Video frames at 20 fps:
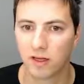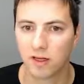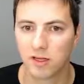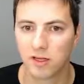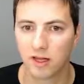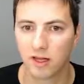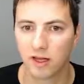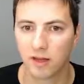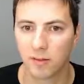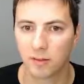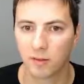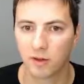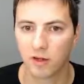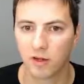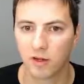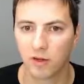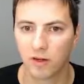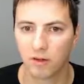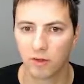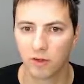name
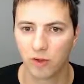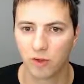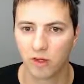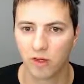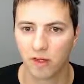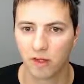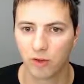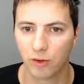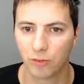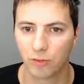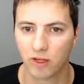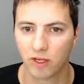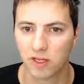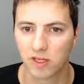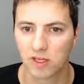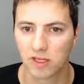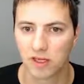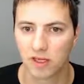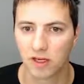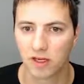in the MQTT
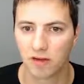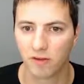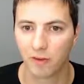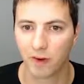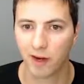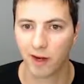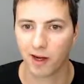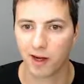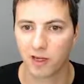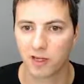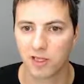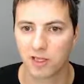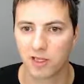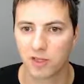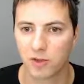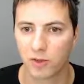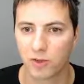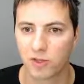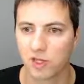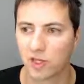topics, kit wireless
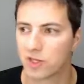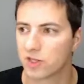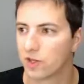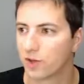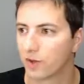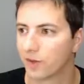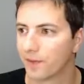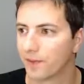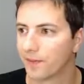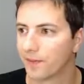soil sensor.